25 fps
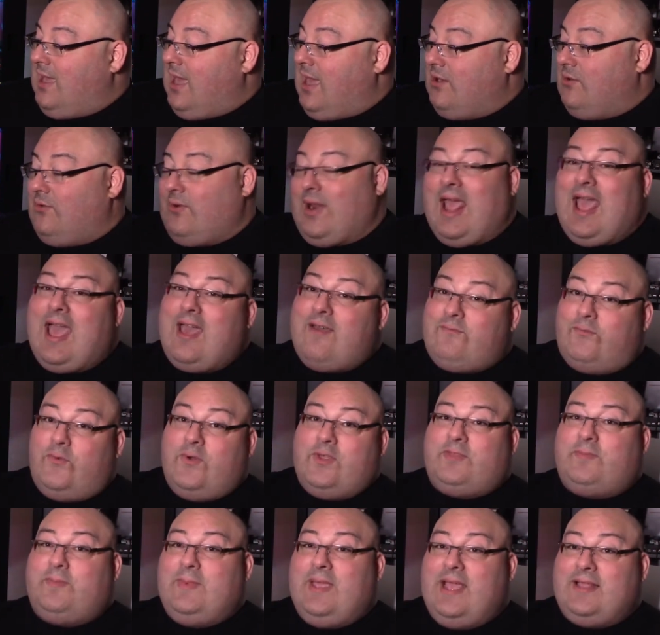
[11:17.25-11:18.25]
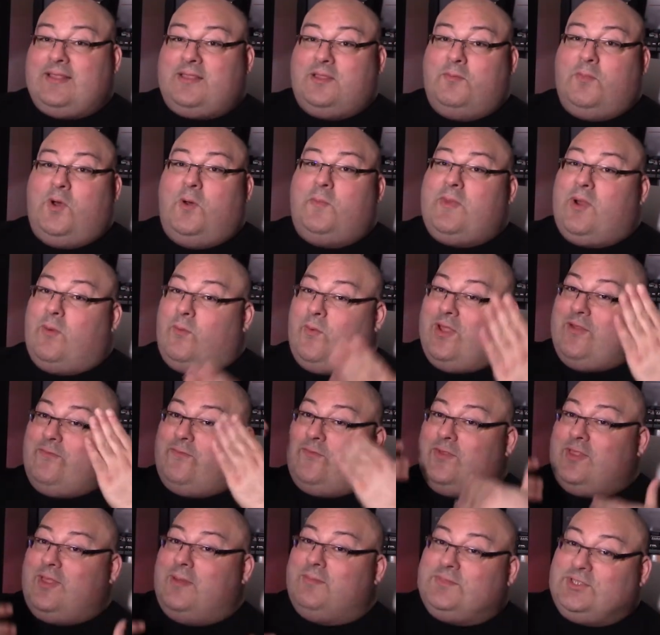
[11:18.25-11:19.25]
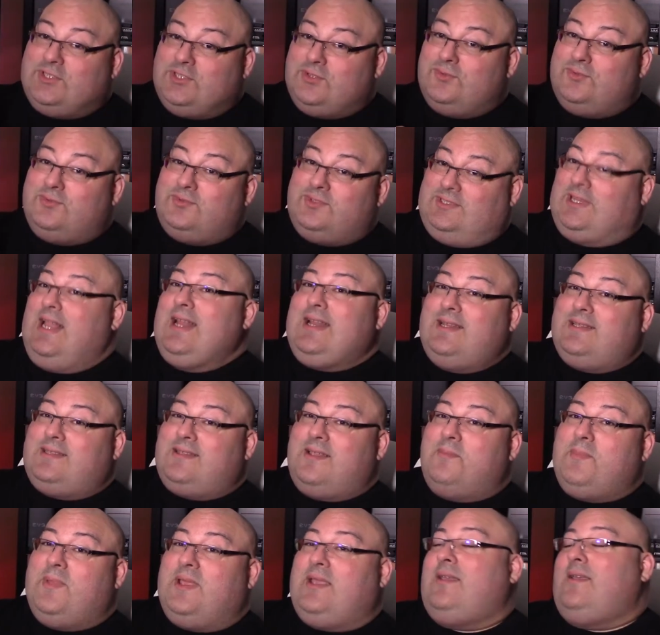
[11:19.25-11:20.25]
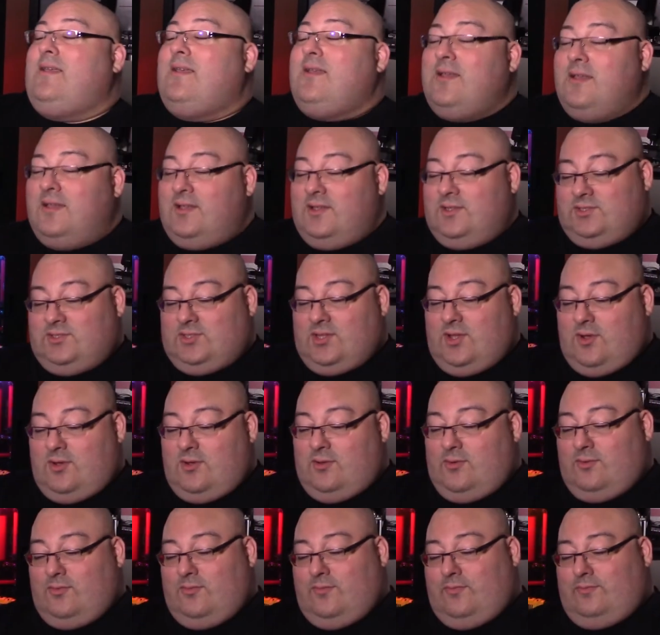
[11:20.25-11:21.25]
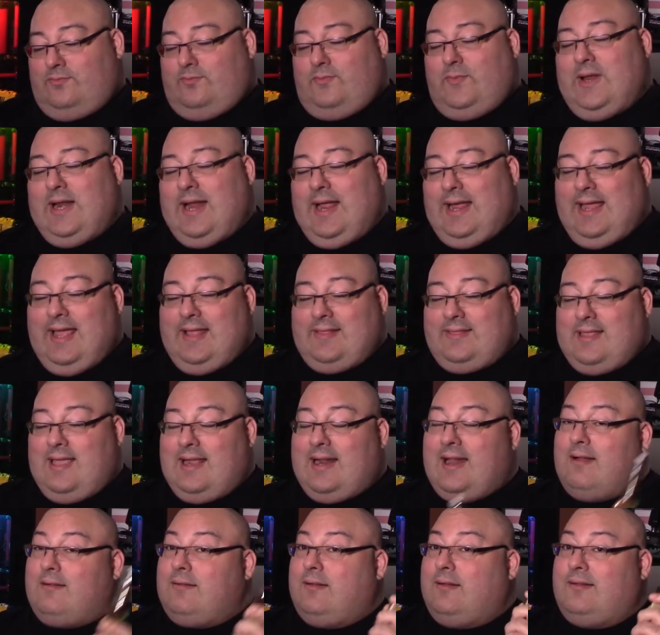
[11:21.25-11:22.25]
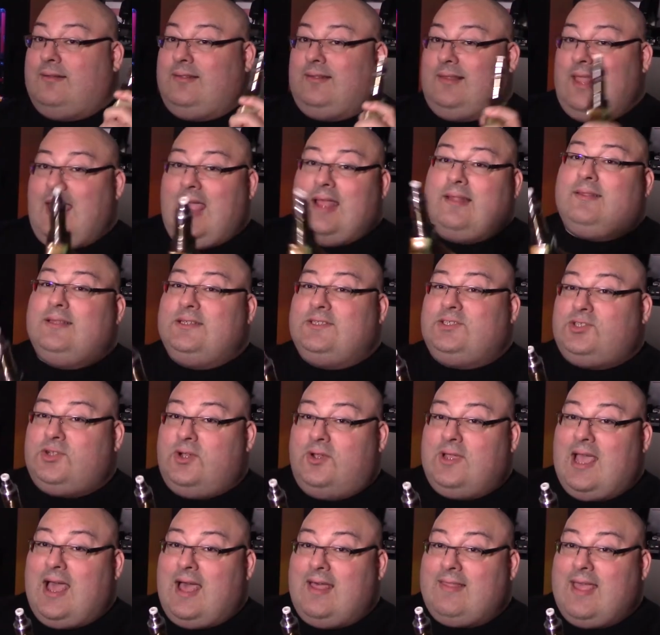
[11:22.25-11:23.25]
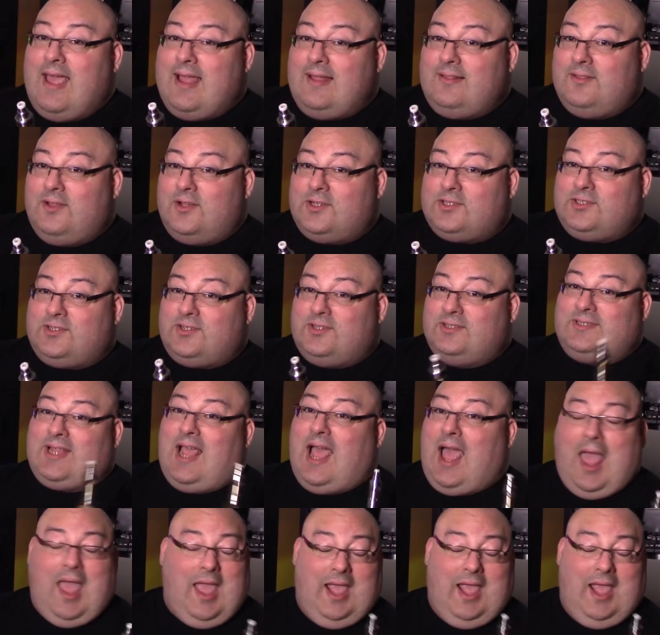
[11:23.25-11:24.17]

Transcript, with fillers: I don't have with me at the moment I'm waiting for them to send it to me so when I get that I'll gladly show you how that looks because